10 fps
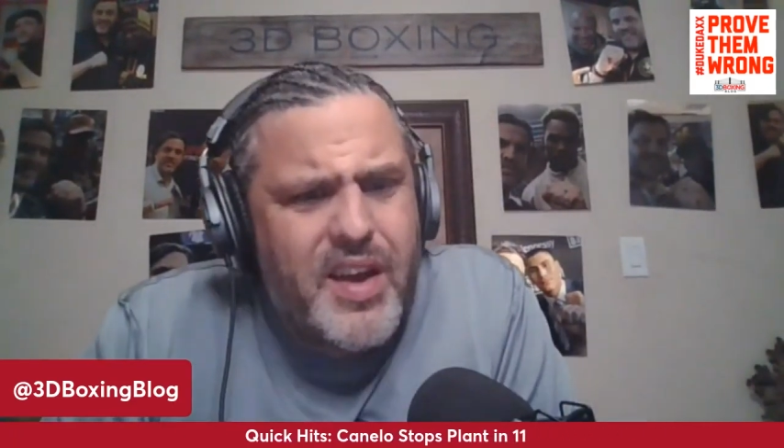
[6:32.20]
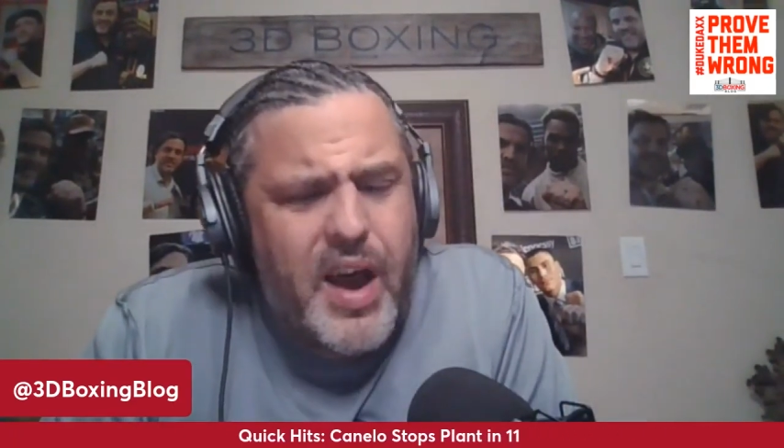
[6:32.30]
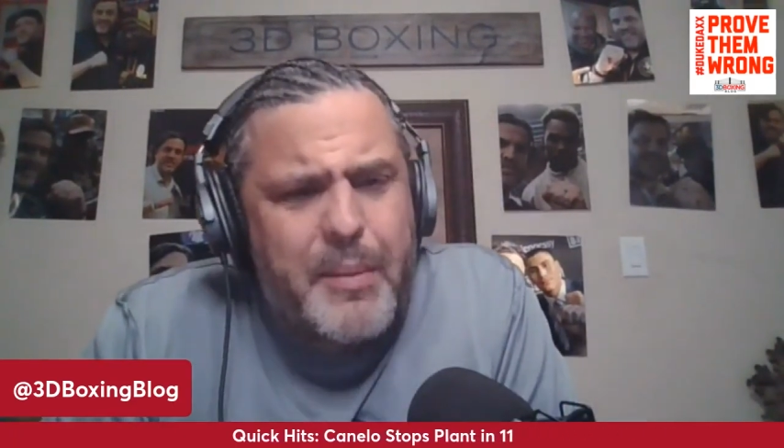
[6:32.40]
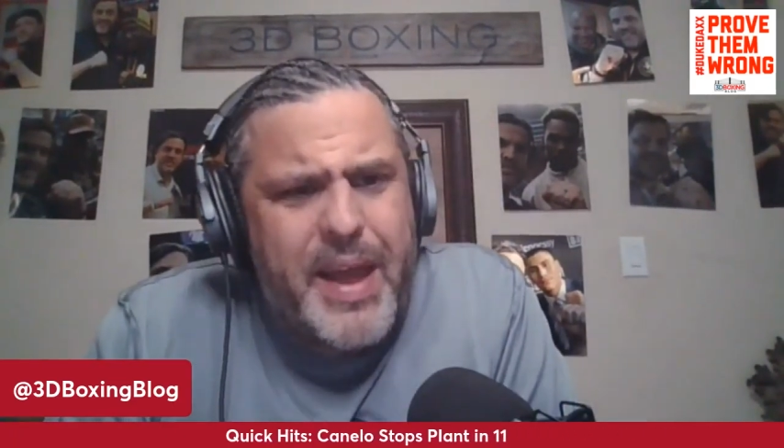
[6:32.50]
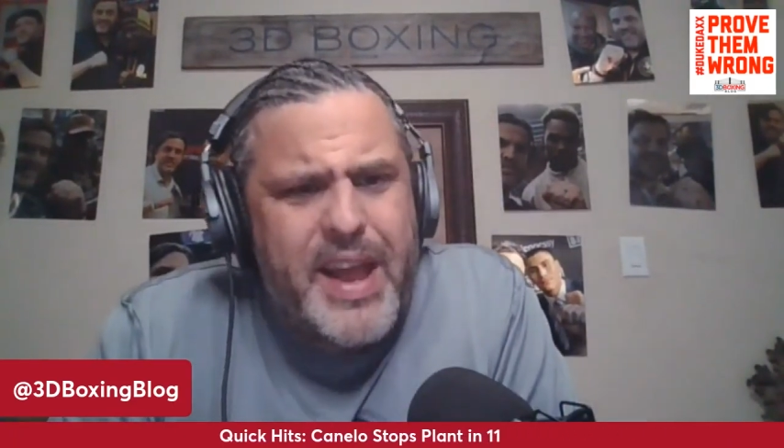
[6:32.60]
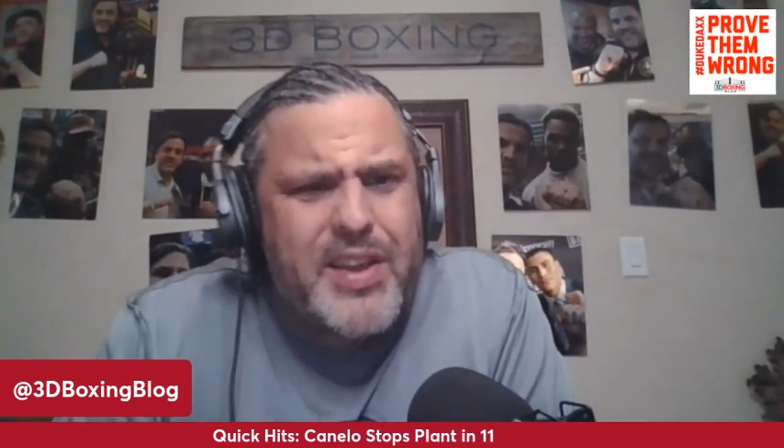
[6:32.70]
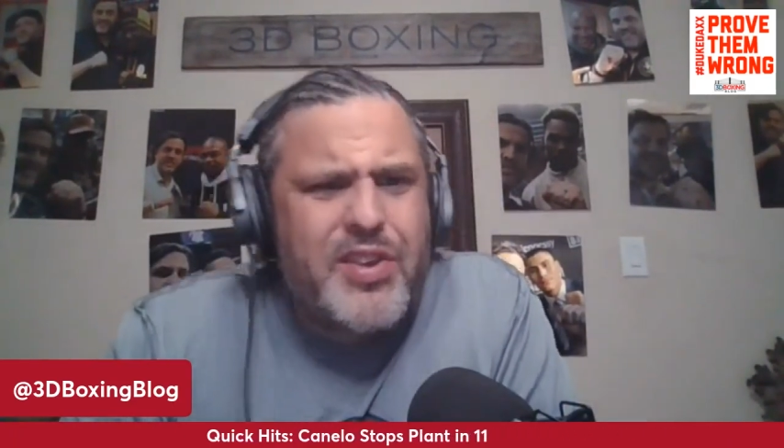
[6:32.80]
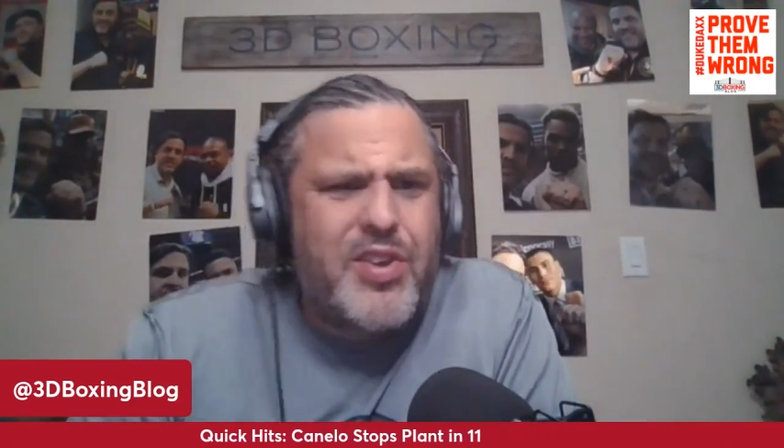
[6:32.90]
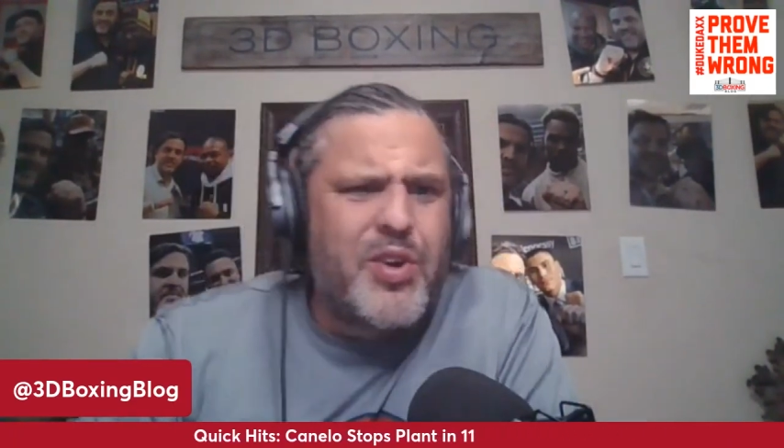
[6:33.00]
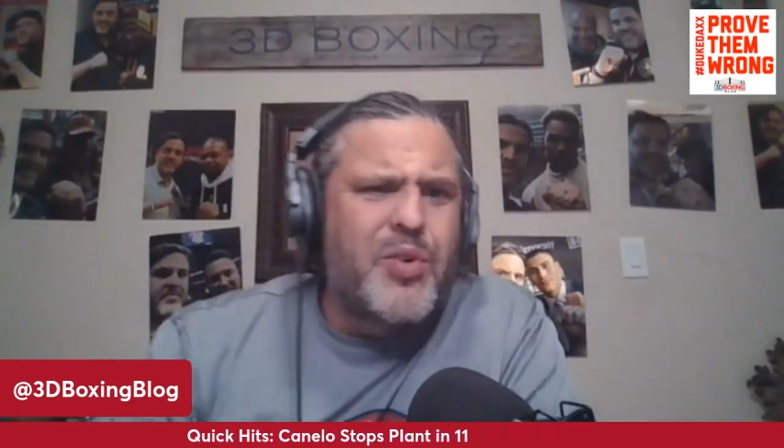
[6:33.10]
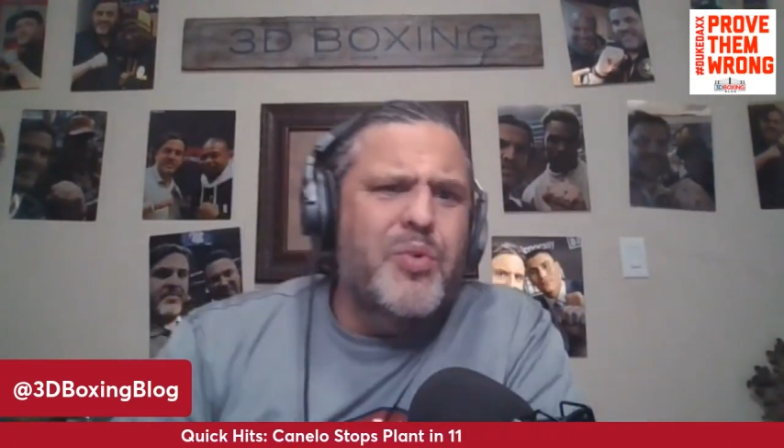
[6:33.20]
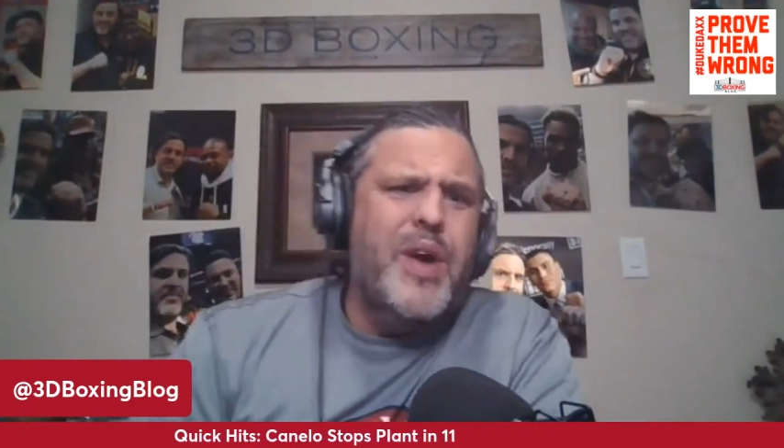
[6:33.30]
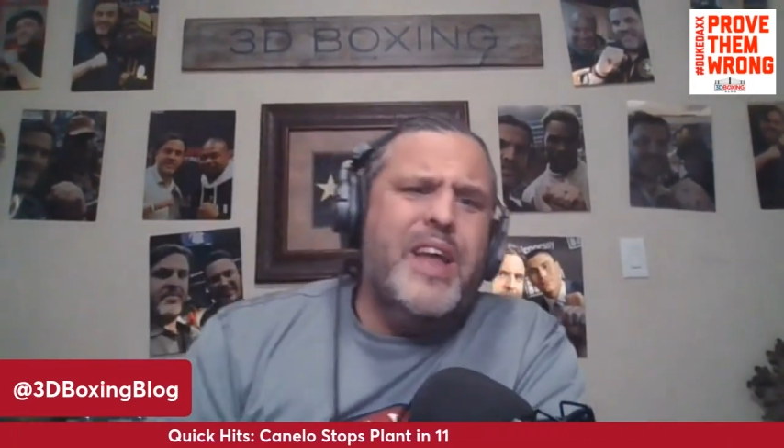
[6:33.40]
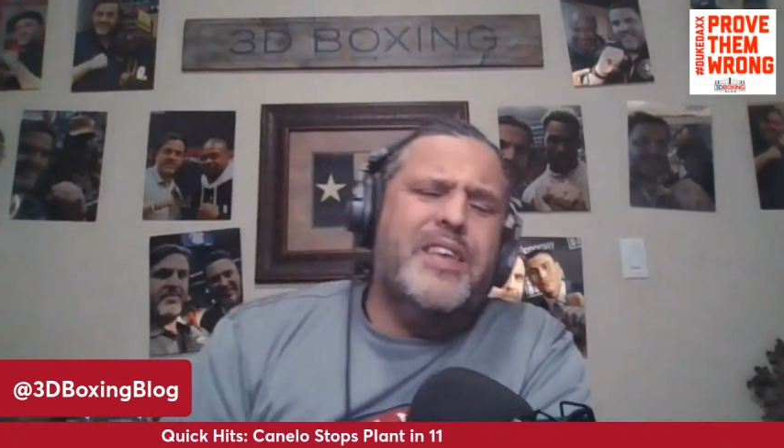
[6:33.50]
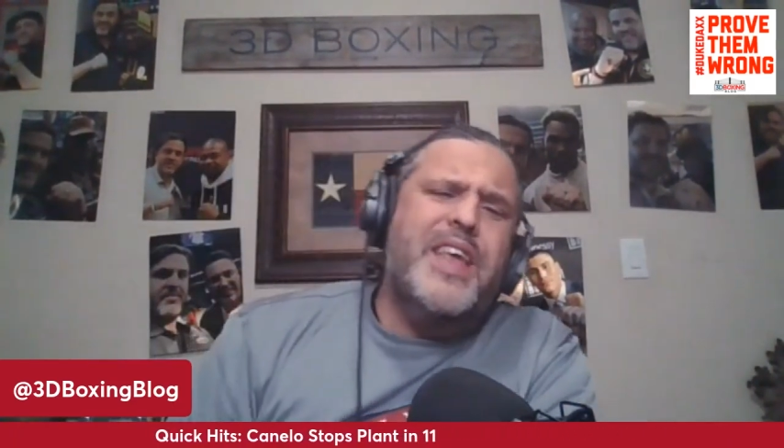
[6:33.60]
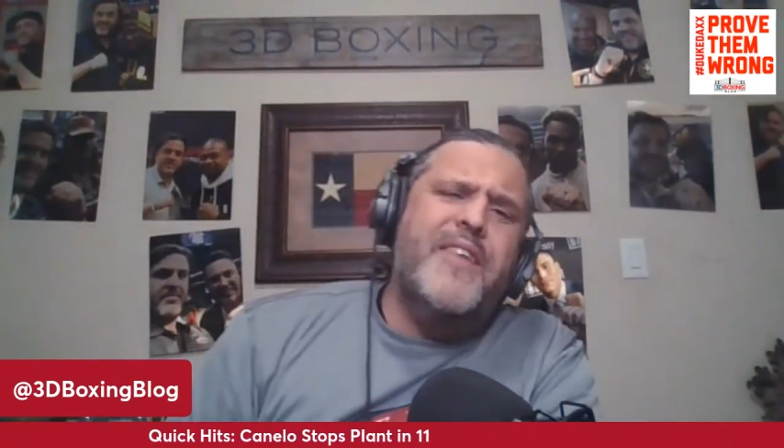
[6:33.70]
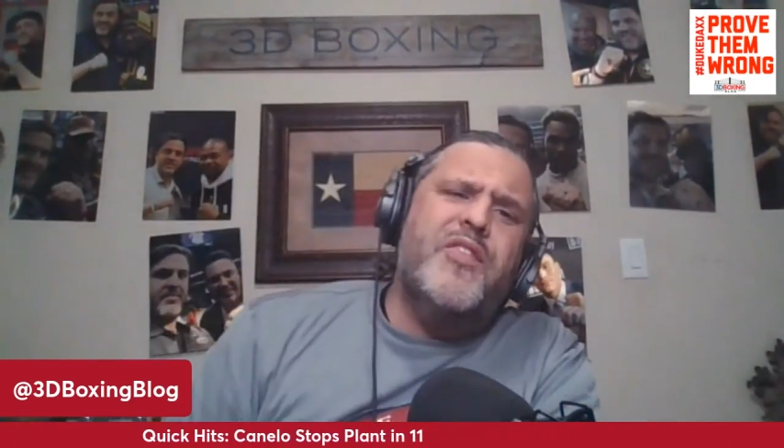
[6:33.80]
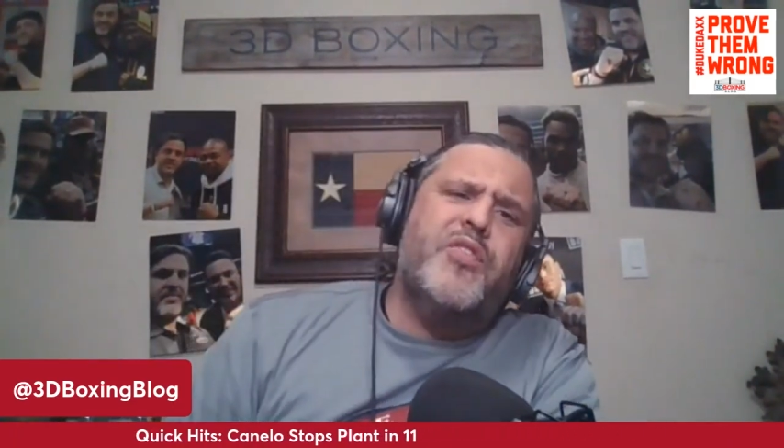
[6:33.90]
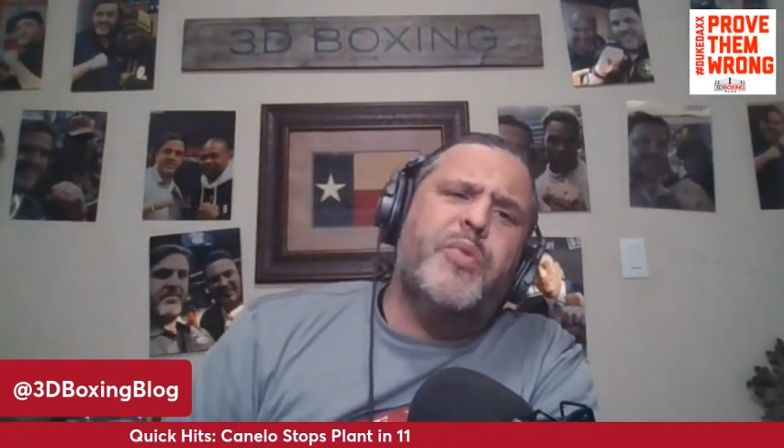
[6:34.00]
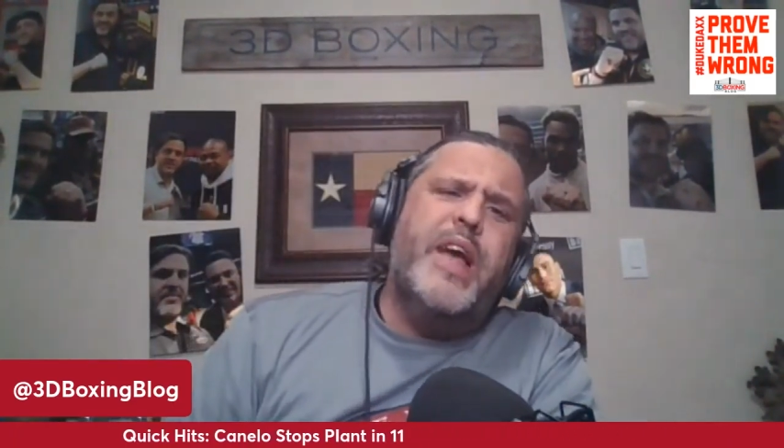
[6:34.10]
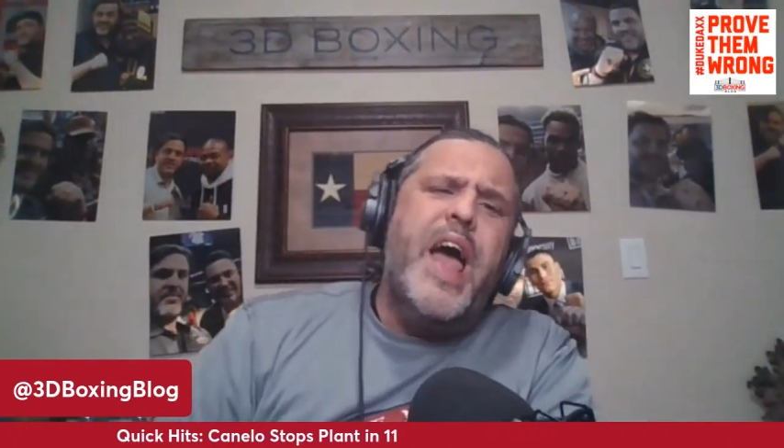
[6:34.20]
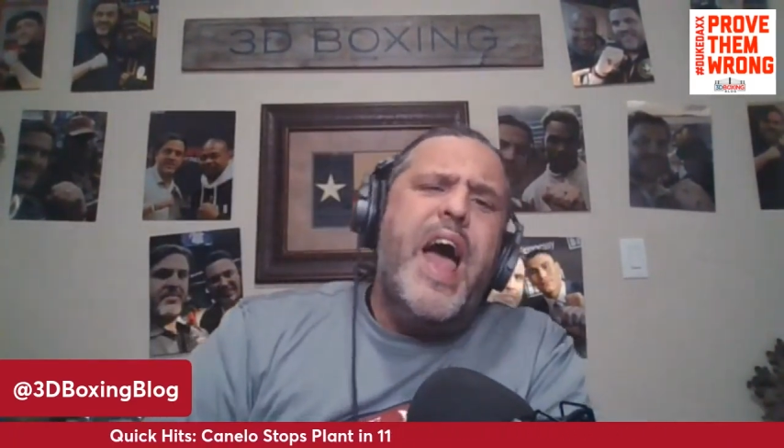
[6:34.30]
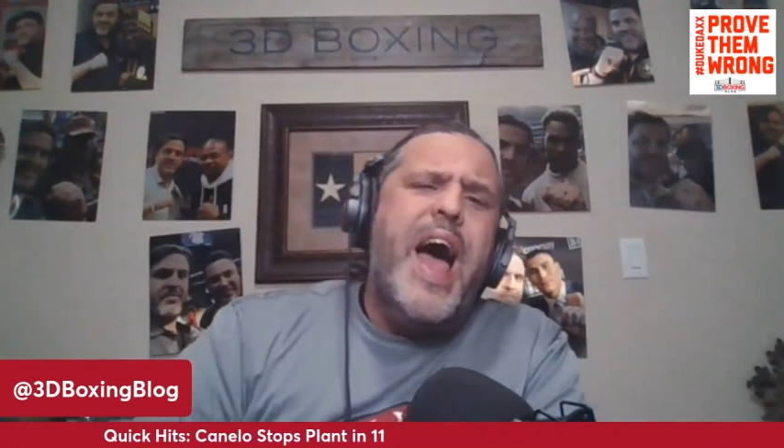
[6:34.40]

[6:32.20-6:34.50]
um, eight two and seven three.